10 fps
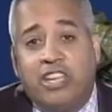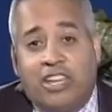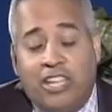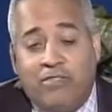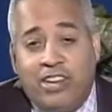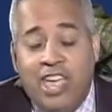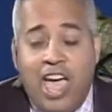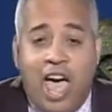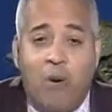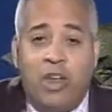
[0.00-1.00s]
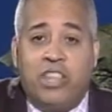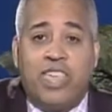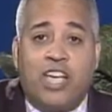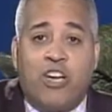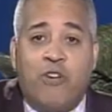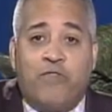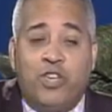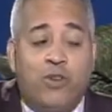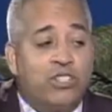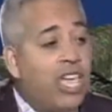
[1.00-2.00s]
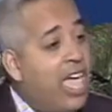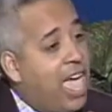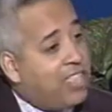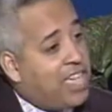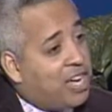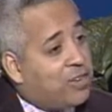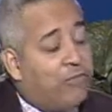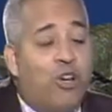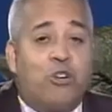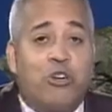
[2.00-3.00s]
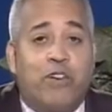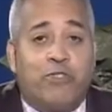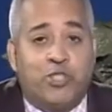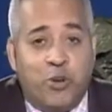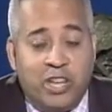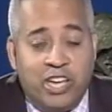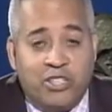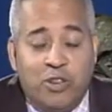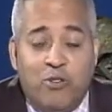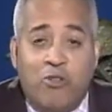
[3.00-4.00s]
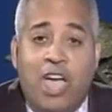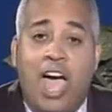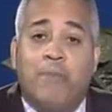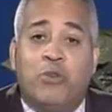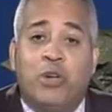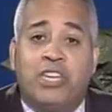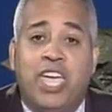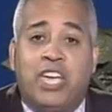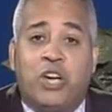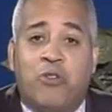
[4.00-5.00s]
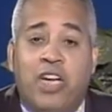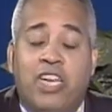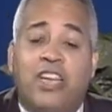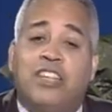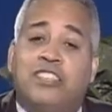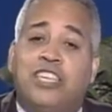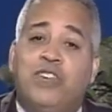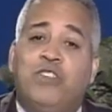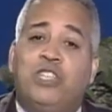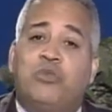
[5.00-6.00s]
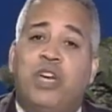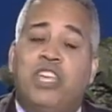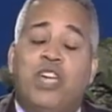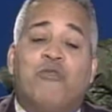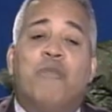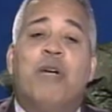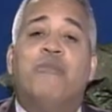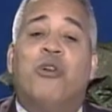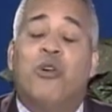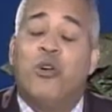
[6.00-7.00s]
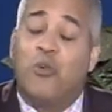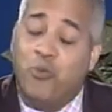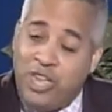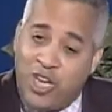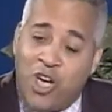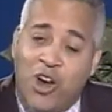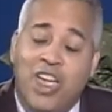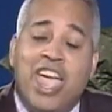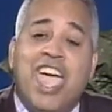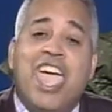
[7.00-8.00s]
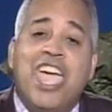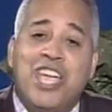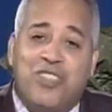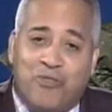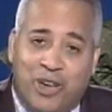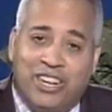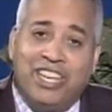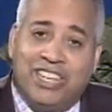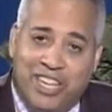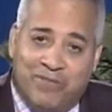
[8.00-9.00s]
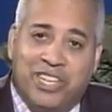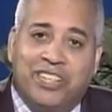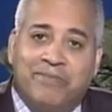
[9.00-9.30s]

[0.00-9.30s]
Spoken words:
Cleveland. I wanted to thank our viewers and Dr. Fallcreek for joining us. I'm Enrique Correa, TV 20. Remember, we are Age Friendly Cleveland.